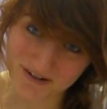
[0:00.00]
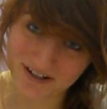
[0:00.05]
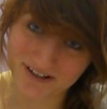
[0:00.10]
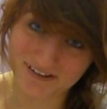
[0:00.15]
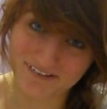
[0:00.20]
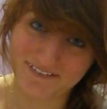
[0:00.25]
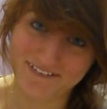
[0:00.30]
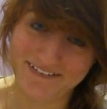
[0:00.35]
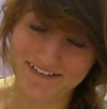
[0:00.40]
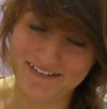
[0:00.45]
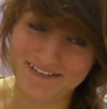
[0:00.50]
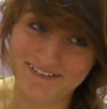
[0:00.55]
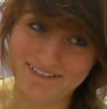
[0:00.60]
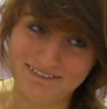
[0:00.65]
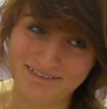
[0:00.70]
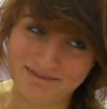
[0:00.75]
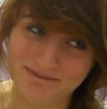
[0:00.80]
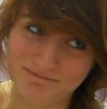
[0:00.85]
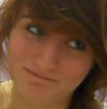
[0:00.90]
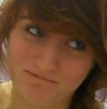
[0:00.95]
very,
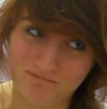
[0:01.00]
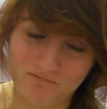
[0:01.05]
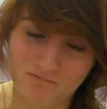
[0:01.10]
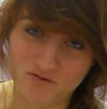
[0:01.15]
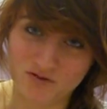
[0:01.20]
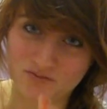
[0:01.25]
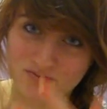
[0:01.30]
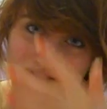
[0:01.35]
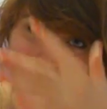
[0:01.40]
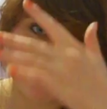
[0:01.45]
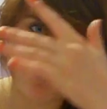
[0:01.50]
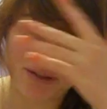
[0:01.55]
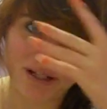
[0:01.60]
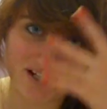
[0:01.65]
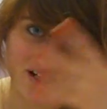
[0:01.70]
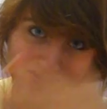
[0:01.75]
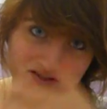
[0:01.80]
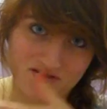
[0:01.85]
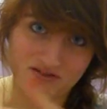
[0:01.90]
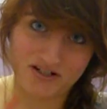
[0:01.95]
um, well, my
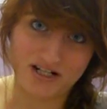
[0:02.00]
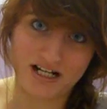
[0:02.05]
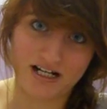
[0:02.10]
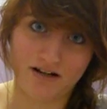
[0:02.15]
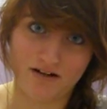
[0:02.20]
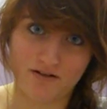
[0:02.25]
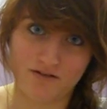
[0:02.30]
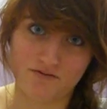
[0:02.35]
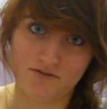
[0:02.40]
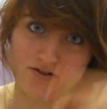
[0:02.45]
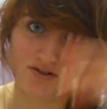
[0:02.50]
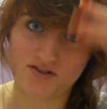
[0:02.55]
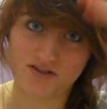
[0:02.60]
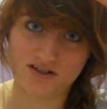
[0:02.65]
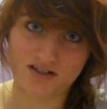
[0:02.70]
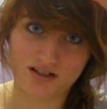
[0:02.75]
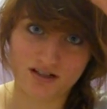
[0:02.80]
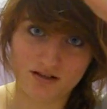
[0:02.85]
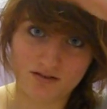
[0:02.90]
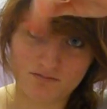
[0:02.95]
bangs are kind of just,
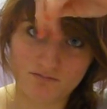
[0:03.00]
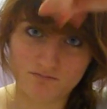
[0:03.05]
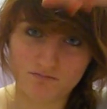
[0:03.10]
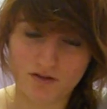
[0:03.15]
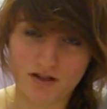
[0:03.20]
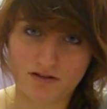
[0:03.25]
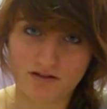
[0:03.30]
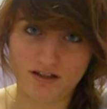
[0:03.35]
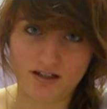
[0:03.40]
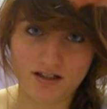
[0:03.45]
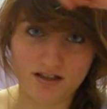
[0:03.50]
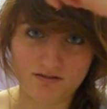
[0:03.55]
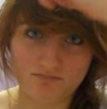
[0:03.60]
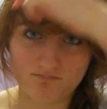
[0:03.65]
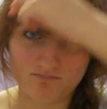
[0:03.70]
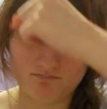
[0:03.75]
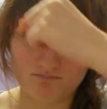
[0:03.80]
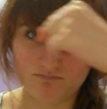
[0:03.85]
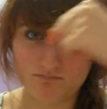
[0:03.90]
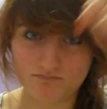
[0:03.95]
like, they, like,
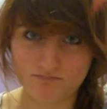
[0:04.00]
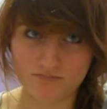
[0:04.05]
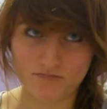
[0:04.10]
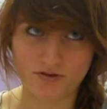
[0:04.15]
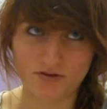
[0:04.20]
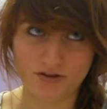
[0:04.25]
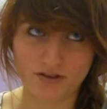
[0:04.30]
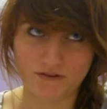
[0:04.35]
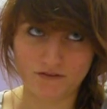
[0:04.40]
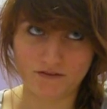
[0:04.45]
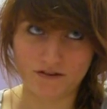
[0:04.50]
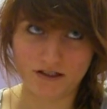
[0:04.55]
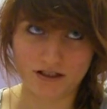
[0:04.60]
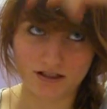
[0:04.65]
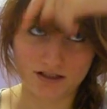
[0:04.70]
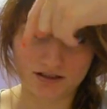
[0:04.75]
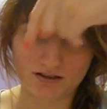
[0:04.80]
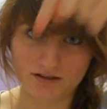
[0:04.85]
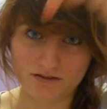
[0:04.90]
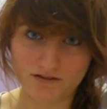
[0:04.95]
go like
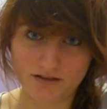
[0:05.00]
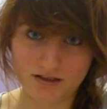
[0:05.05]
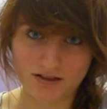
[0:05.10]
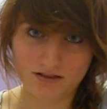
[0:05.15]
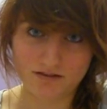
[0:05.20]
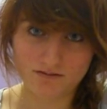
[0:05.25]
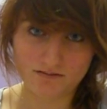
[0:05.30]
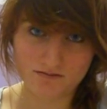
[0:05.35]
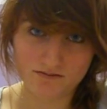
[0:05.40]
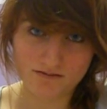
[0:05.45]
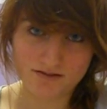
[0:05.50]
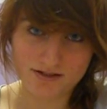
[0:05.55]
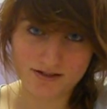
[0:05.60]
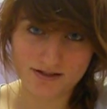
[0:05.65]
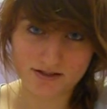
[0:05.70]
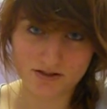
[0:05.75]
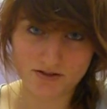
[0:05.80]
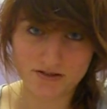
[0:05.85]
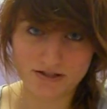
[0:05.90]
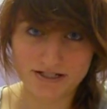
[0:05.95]
that, they, like,
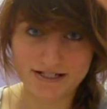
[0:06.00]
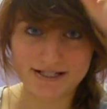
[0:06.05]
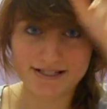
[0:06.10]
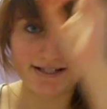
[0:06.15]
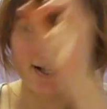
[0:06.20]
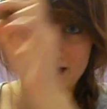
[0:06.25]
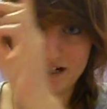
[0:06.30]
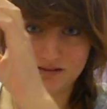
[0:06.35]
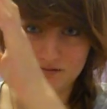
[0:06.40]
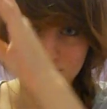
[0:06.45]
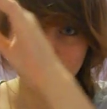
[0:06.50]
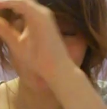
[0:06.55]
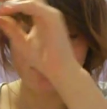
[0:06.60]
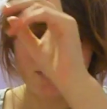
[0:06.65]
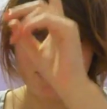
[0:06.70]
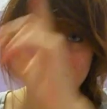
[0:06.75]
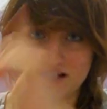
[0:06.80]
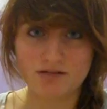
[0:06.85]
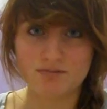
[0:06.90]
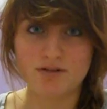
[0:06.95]
they're, like, side,
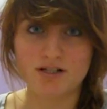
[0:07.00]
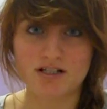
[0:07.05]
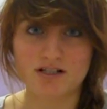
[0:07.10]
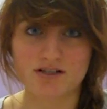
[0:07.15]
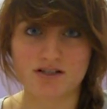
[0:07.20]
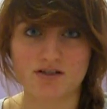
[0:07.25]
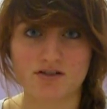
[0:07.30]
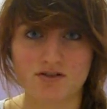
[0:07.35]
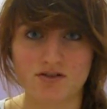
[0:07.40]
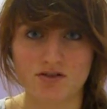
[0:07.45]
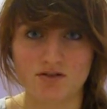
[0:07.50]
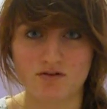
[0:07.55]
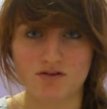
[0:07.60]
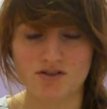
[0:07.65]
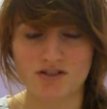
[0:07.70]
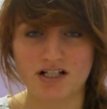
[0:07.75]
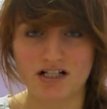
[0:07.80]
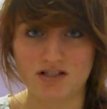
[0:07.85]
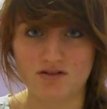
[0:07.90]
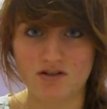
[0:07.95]
side bangs and so,
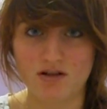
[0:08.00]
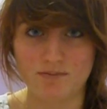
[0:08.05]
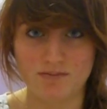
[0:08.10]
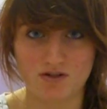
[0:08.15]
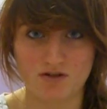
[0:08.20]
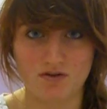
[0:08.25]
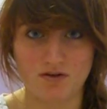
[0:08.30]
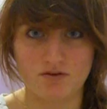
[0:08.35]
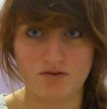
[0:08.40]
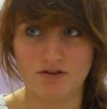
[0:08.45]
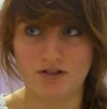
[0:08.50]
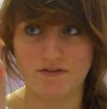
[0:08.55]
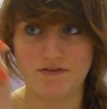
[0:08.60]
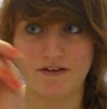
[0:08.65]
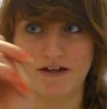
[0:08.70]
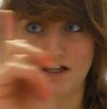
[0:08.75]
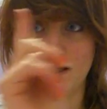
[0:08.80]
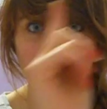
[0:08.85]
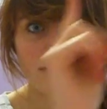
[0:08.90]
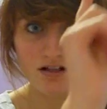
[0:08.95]
side slaps and go like
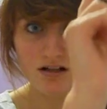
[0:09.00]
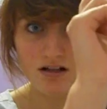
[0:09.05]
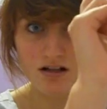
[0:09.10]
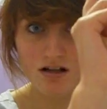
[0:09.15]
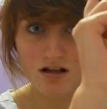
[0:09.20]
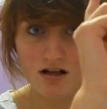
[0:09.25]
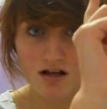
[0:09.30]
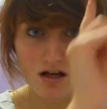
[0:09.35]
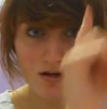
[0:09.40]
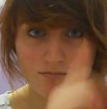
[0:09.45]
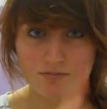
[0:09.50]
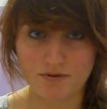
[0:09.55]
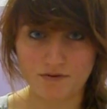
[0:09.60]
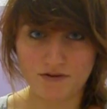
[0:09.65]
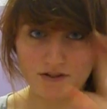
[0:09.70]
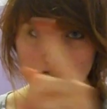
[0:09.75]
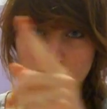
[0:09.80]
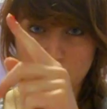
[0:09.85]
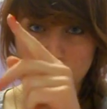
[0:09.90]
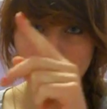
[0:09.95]
that, but
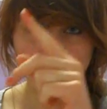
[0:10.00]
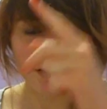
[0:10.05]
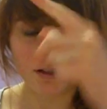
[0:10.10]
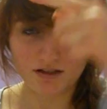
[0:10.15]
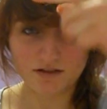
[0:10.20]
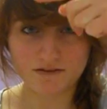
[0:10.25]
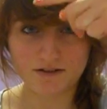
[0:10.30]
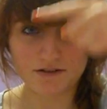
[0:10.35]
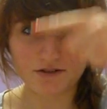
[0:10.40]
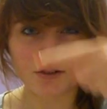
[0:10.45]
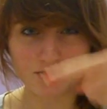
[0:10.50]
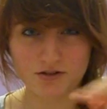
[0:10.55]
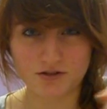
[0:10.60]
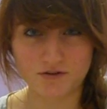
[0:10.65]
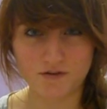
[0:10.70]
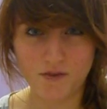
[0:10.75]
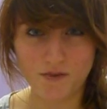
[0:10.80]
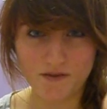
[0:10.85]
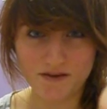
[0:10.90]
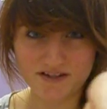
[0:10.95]
they, like, they
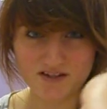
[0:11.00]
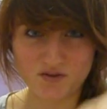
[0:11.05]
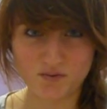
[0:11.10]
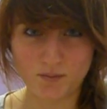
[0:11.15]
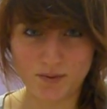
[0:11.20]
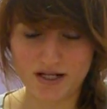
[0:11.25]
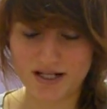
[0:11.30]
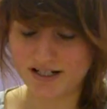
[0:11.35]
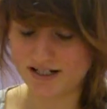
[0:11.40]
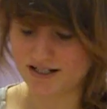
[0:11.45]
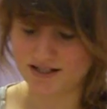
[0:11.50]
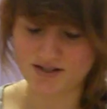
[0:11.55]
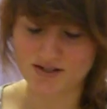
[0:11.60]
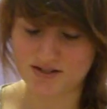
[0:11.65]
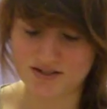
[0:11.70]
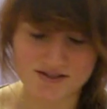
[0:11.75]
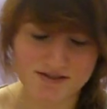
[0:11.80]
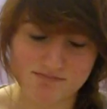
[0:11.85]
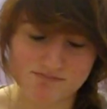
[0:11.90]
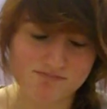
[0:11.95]
turn this way, and it
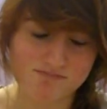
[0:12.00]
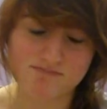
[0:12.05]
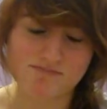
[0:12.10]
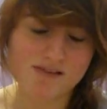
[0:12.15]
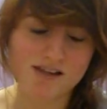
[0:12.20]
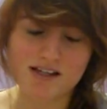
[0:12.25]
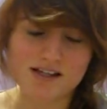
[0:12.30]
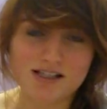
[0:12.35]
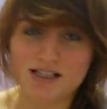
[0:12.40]
just,